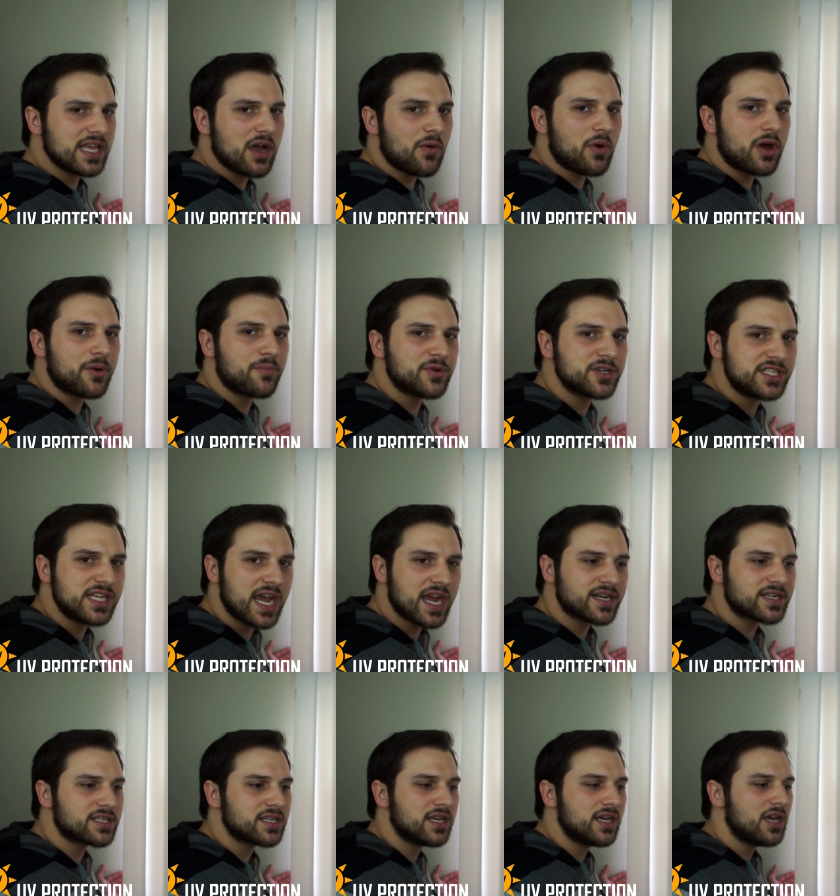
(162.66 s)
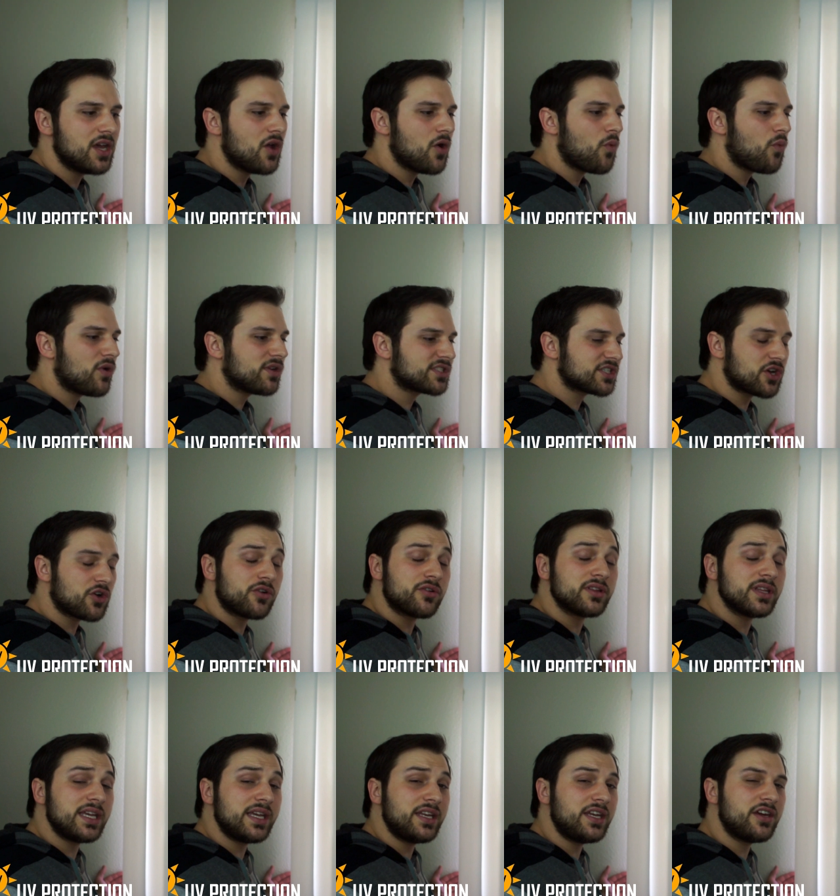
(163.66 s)
I want to protect what's
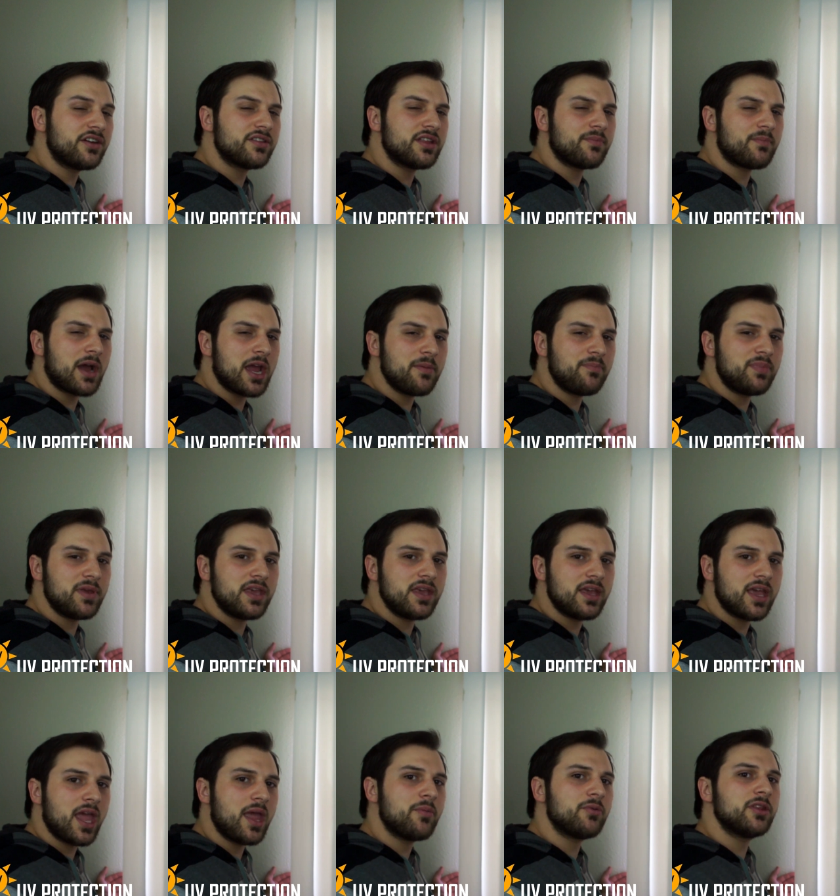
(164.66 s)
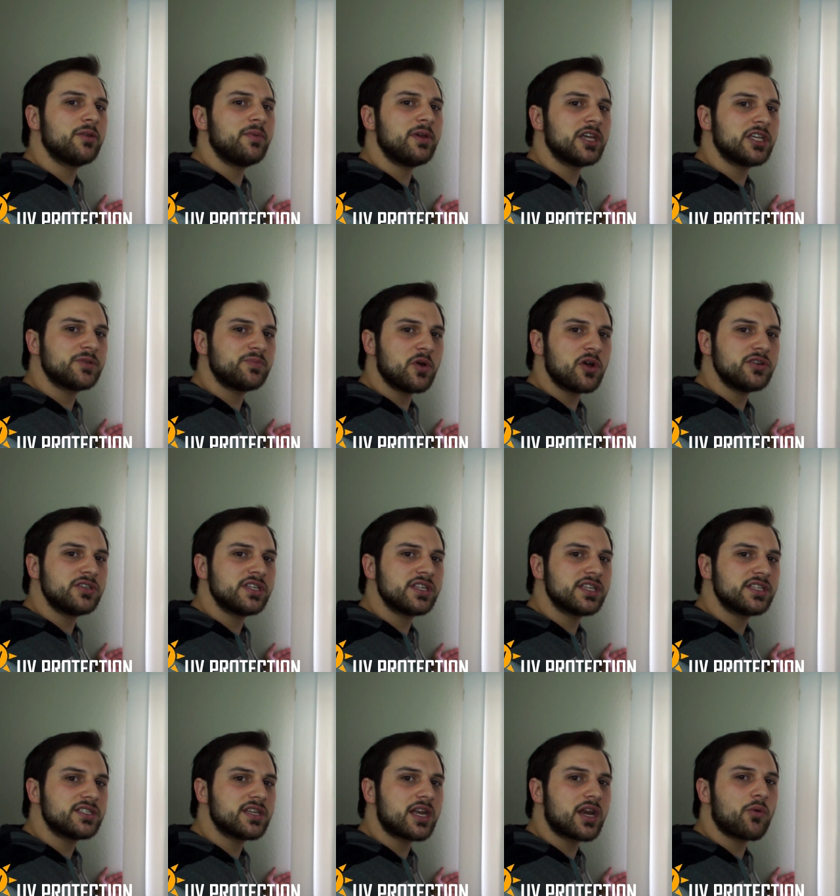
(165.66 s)
currently in here that might be able to be exposed to
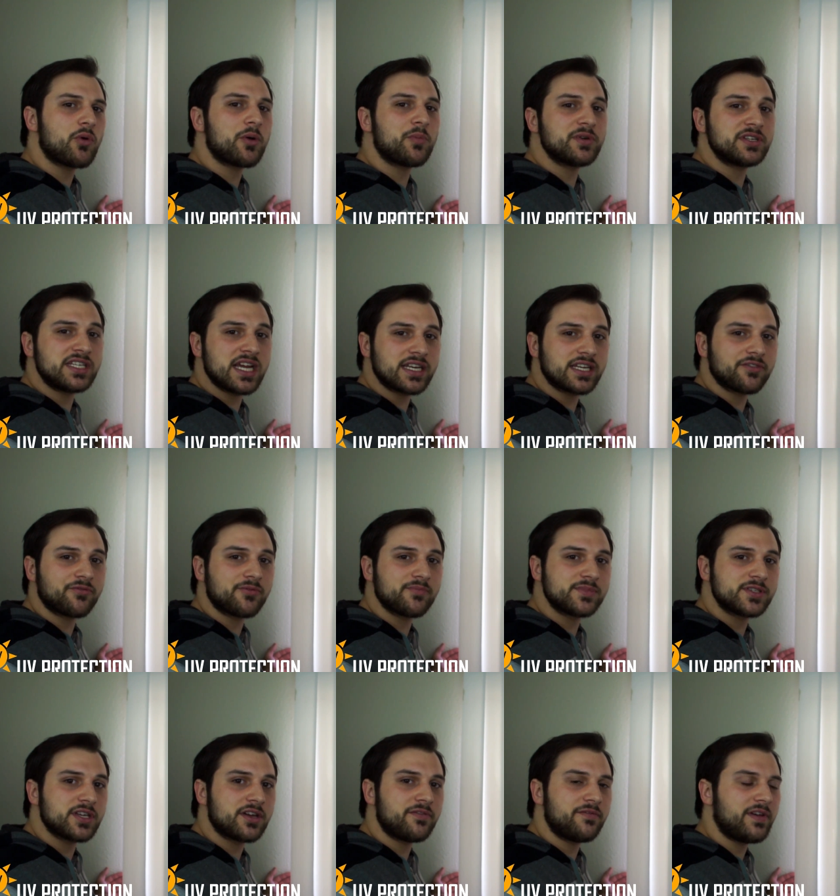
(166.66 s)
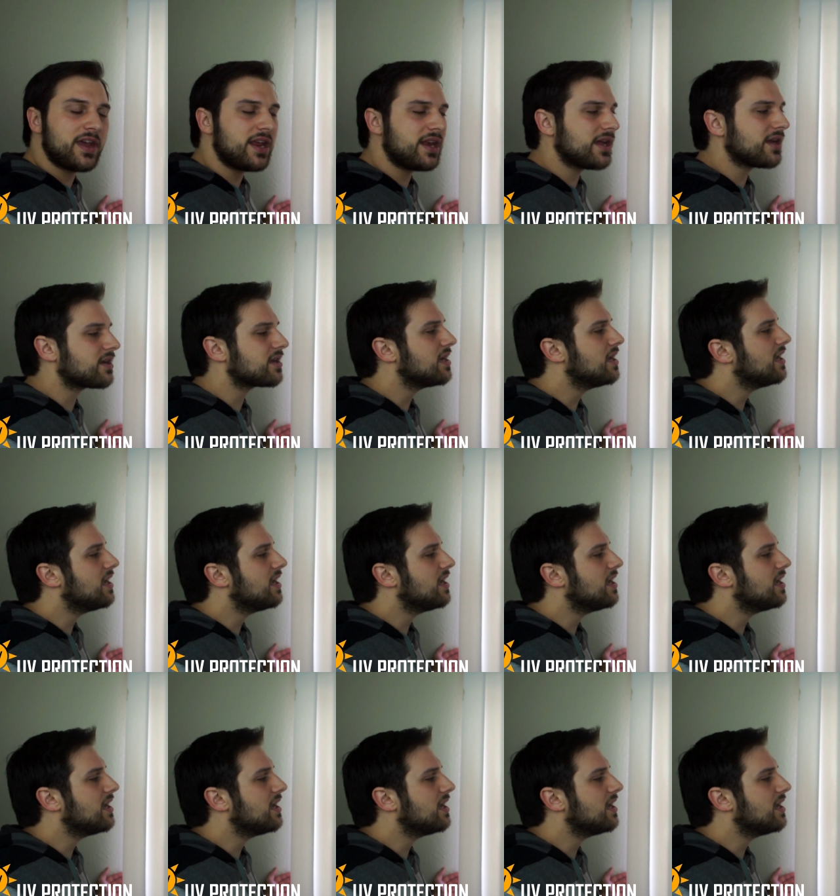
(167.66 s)
the sun. I want to protect it from sun fading.